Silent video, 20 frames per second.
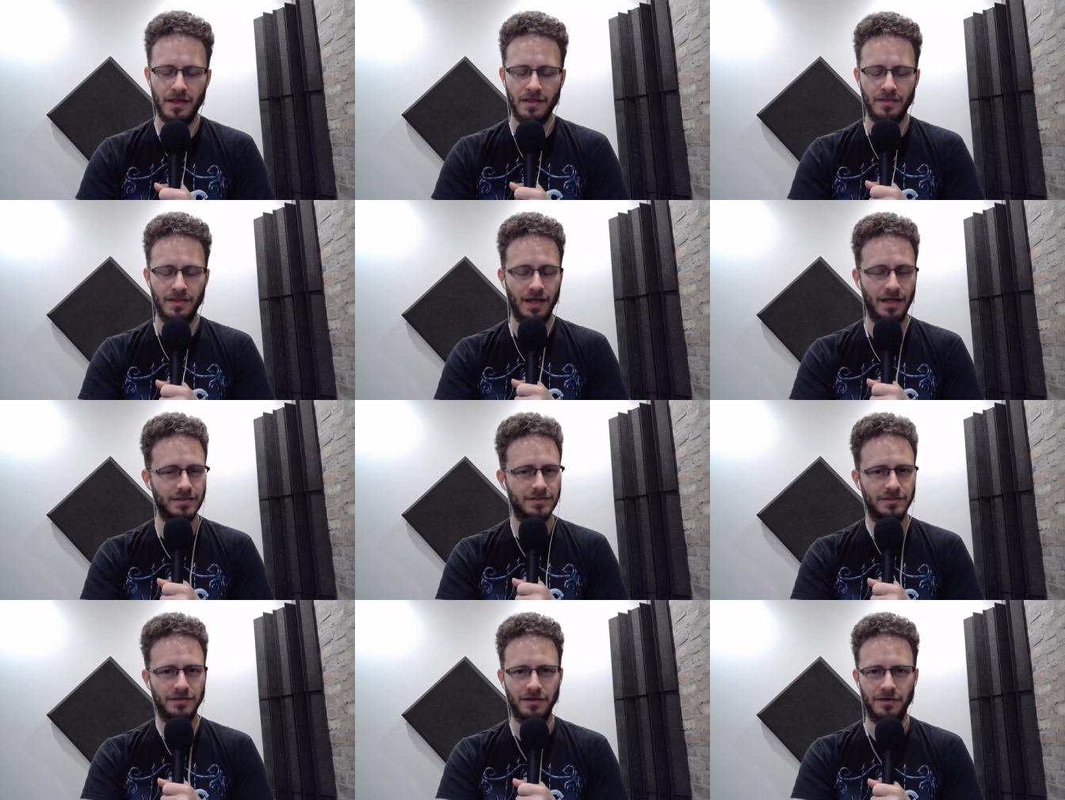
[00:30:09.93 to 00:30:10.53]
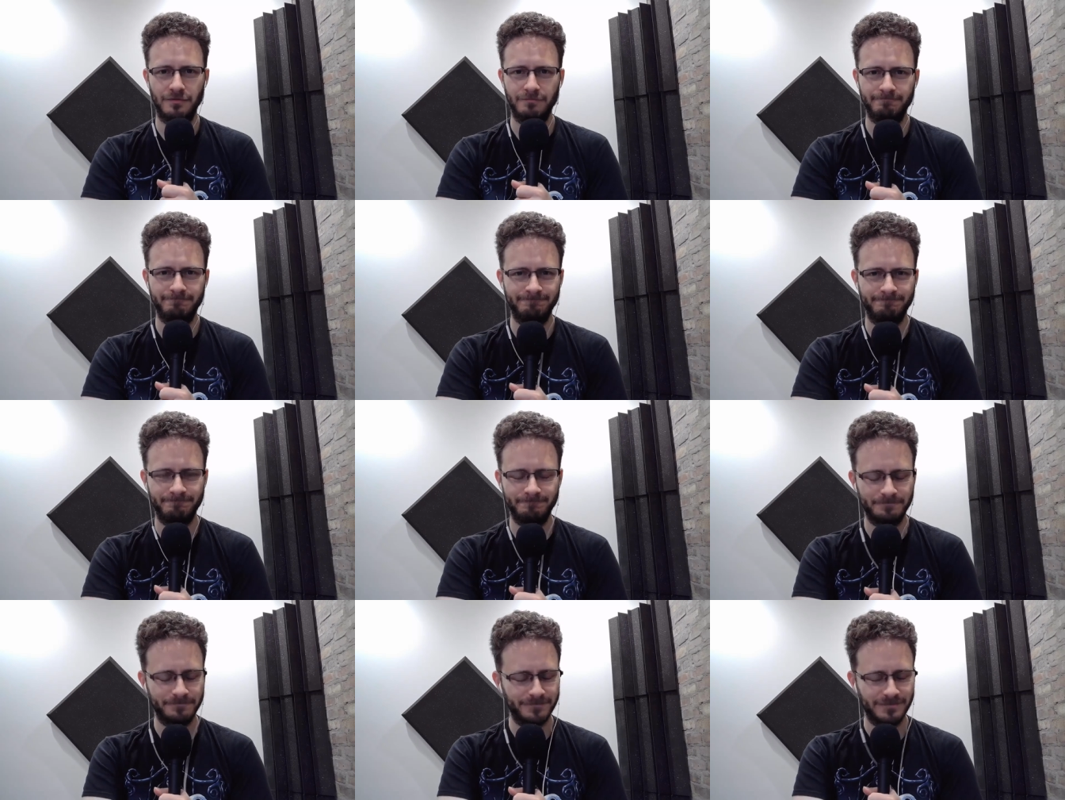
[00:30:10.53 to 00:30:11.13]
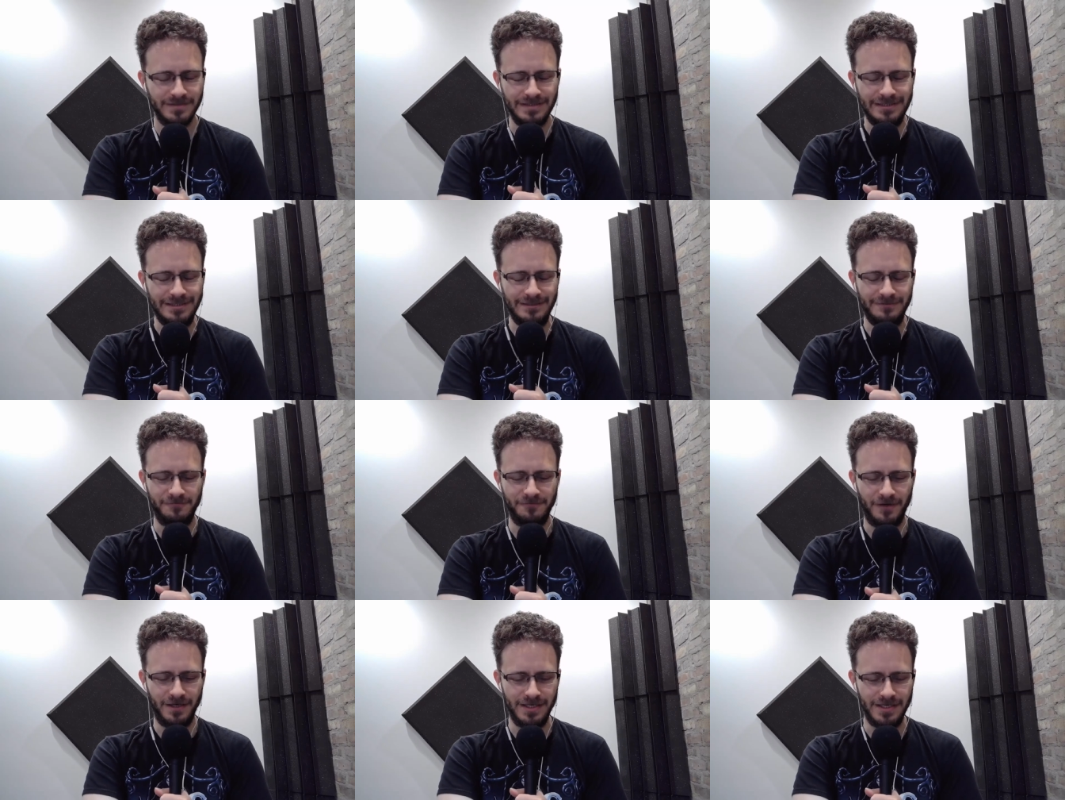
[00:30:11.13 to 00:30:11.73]
That's a
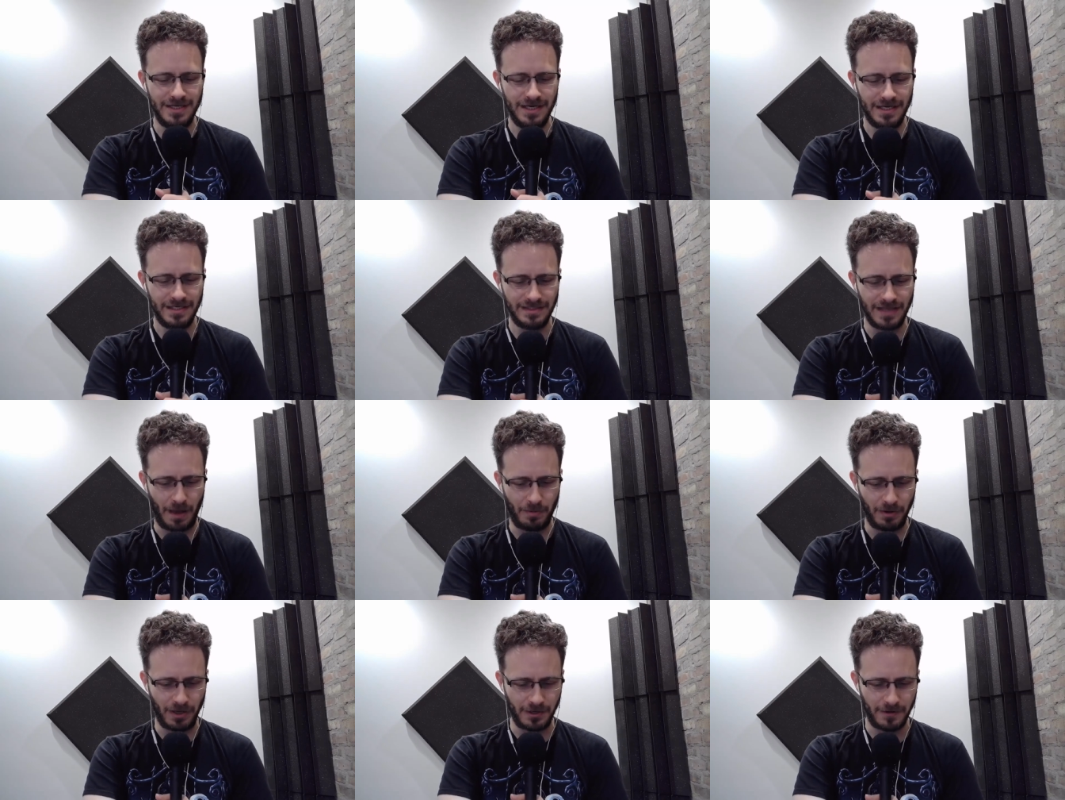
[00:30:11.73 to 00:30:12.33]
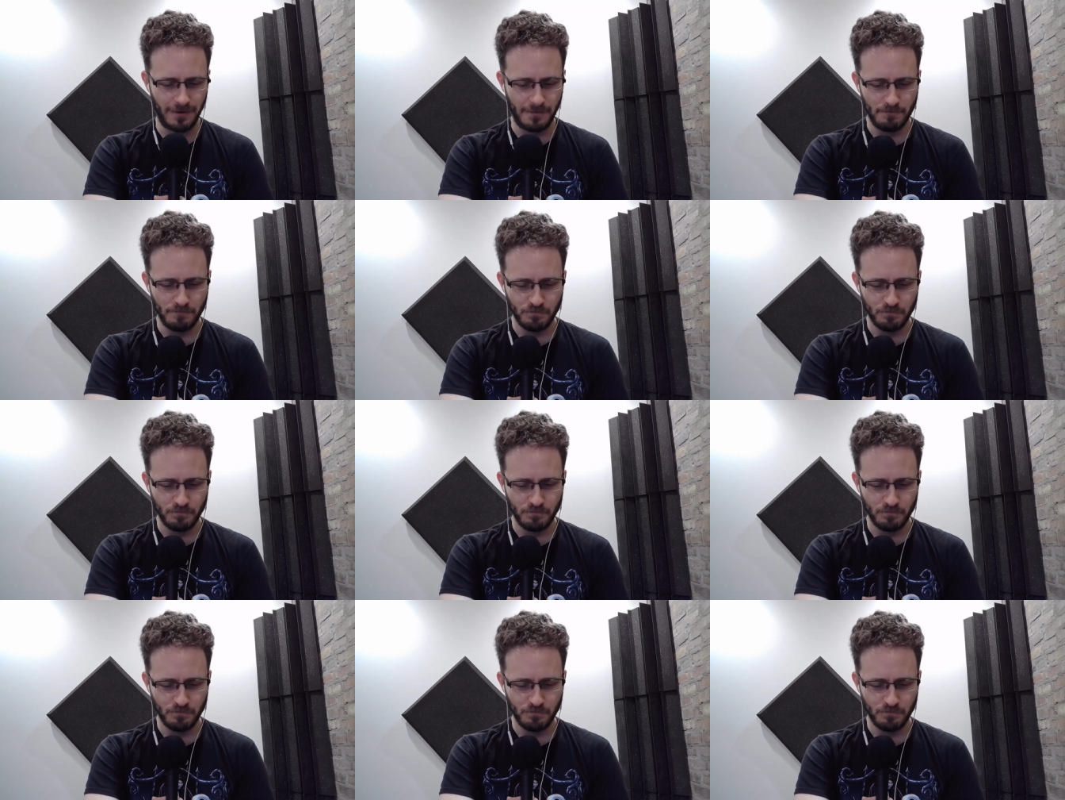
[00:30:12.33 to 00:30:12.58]
fun topic.